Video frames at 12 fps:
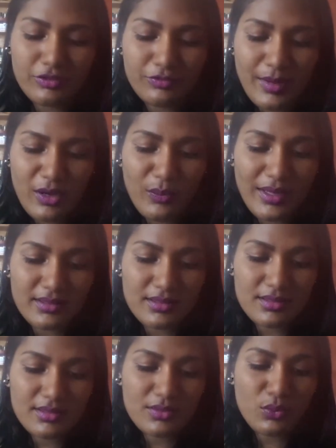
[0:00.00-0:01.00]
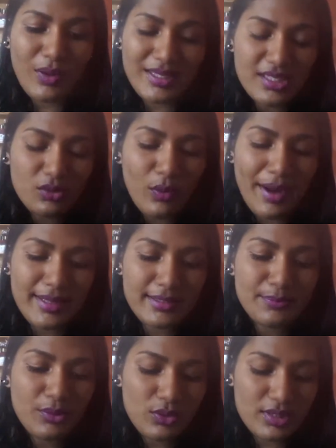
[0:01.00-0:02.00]
my Wet n
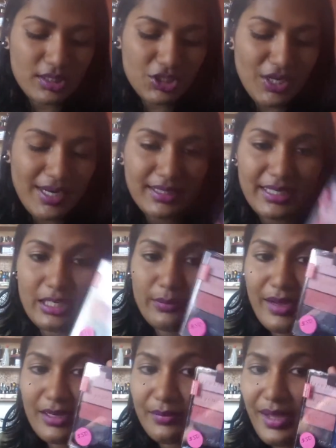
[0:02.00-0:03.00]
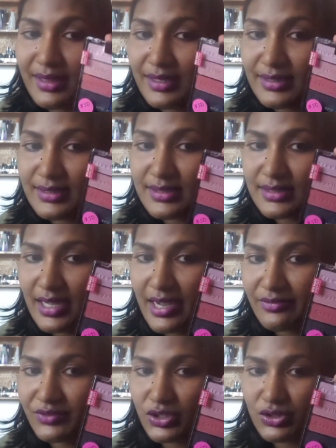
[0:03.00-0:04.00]
Wild Poster Child 8-pan palettes. I
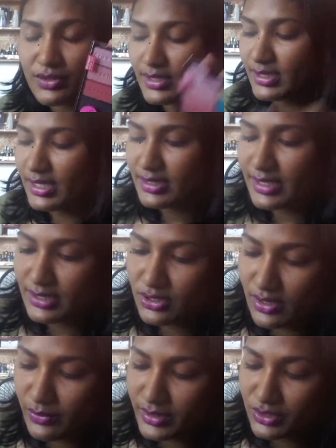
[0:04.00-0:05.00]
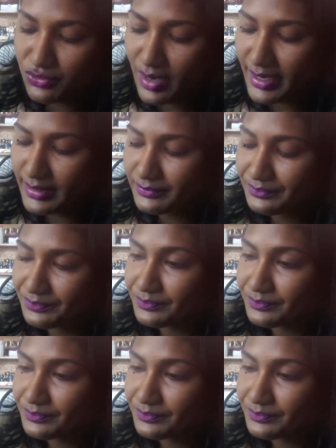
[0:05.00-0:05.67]
have not used this as yet, so I want to try it.